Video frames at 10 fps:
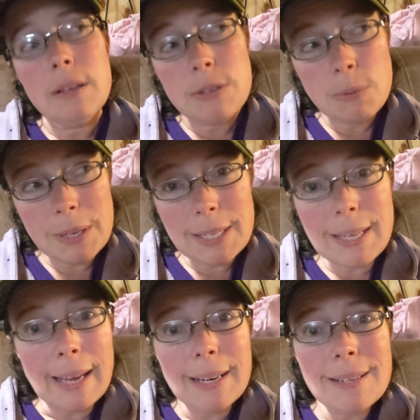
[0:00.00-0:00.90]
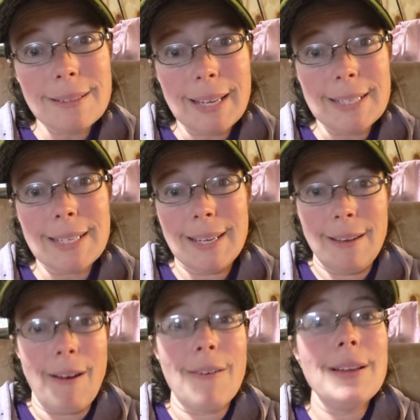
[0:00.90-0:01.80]
So we decided to let
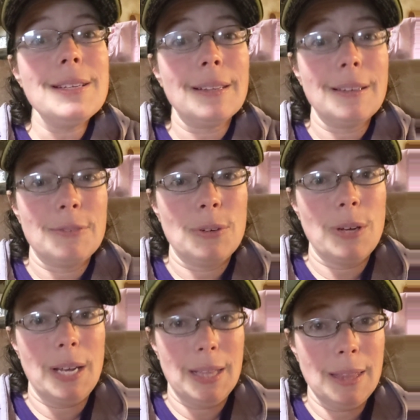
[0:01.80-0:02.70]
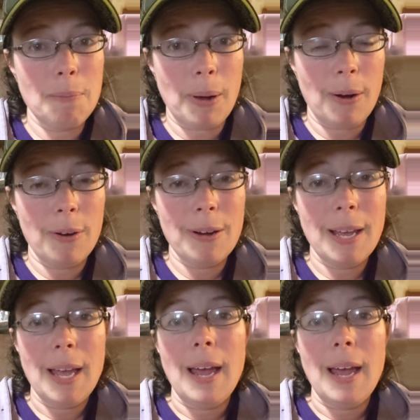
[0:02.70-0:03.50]
Kiara deliver in the barn,